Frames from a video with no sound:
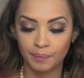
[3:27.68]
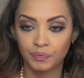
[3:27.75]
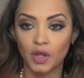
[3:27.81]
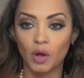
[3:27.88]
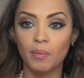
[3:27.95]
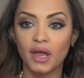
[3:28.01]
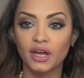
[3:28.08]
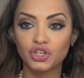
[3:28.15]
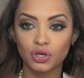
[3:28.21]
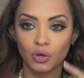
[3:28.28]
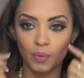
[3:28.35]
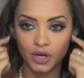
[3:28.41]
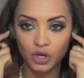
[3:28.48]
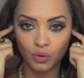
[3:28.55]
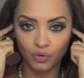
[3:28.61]
Now make sure
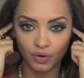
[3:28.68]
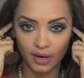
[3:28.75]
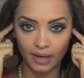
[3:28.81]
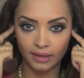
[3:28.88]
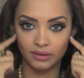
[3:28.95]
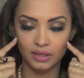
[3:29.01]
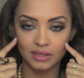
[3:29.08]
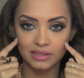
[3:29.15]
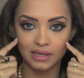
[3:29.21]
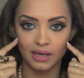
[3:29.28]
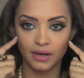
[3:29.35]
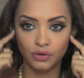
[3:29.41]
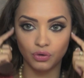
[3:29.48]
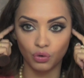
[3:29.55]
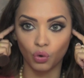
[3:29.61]
when you create this
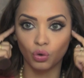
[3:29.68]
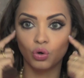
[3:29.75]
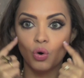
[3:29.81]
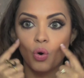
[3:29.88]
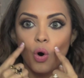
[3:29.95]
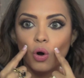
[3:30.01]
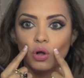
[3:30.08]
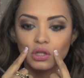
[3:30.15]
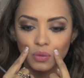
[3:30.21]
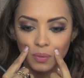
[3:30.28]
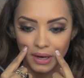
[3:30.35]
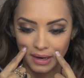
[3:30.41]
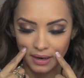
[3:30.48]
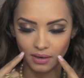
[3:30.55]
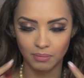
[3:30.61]
line, you don't go all the
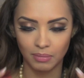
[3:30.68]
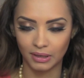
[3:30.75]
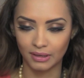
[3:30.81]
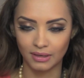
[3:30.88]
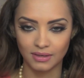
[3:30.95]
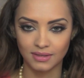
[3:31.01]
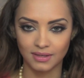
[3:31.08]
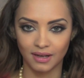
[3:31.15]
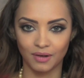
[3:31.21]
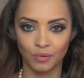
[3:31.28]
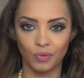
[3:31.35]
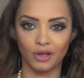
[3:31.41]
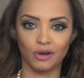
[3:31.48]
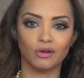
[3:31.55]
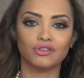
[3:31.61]
way in, because
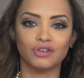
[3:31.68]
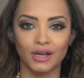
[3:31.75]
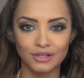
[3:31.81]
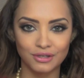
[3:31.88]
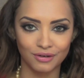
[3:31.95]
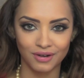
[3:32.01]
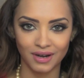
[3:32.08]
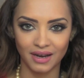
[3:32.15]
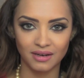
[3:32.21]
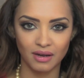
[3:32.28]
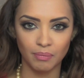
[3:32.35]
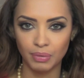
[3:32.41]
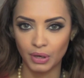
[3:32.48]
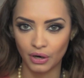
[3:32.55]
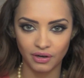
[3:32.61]
we are not trying to create a
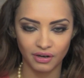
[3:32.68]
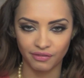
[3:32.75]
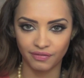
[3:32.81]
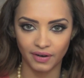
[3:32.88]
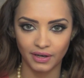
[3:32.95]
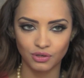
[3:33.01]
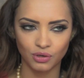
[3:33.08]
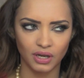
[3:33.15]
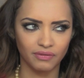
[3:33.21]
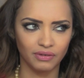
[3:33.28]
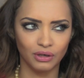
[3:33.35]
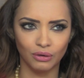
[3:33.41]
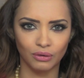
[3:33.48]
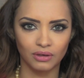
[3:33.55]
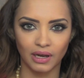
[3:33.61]
beard effect or
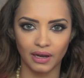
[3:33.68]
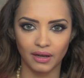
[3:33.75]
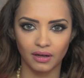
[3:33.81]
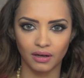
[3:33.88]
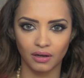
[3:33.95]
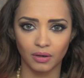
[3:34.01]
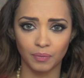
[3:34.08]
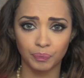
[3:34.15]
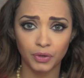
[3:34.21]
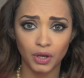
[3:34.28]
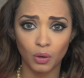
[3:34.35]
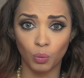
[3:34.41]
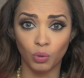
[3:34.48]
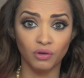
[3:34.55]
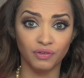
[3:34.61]
even look like
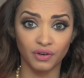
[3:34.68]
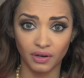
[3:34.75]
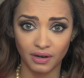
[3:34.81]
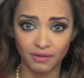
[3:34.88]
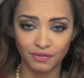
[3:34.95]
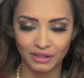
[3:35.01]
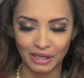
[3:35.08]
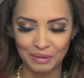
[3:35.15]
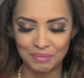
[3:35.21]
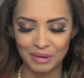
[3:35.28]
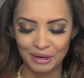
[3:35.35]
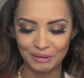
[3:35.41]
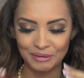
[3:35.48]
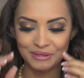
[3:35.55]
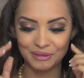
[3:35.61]
Wolverine for that
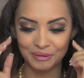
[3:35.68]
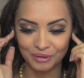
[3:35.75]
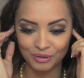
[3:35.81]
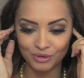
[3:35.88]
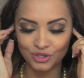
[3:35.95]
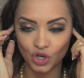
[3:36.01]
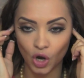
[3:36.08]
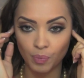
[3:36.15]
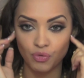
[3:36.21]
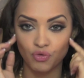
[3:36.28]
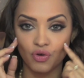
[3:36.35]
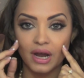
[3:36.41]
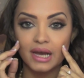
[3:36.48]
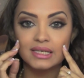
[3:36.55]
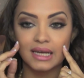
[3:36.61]
matter. So you stop
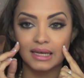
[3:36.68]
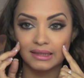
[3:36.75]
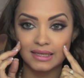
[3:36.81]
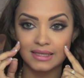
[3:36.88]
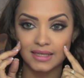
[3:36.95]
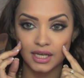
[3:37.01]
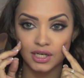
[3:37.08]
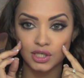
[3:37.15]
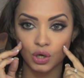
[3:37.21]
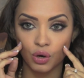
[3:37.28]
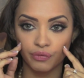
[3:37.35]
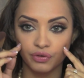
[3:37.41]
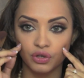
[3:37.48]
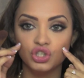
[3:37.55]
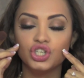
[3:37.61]
right at the center
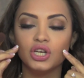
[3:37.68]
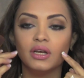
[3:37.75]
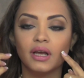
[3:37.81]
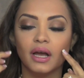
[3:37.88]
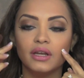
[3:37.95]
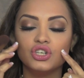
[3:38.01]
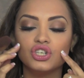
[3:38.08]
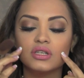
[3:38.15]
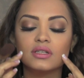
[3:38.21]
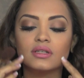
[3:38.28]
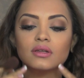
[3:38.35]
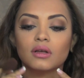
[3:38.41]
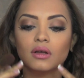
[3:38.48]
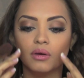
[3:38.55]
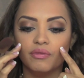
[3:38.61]
of your cheek and just
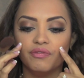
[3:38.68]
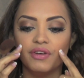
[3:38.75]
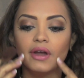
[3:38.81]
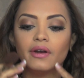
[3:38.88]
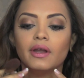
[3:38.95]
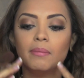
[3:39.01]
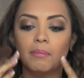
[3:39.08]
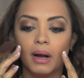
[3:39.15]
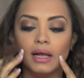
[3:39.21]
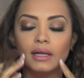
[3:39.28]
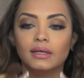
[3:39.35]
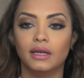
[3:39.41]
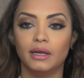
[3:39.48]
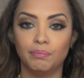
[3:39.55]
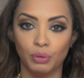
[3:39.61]
very
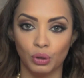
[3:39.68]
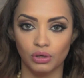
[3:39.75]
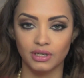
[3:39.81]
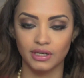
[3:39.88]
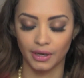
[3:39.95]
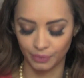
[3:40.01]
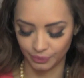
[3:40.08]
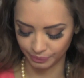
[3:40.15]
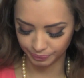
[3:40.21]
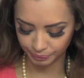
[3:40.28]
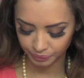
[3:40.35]
mildly pull down.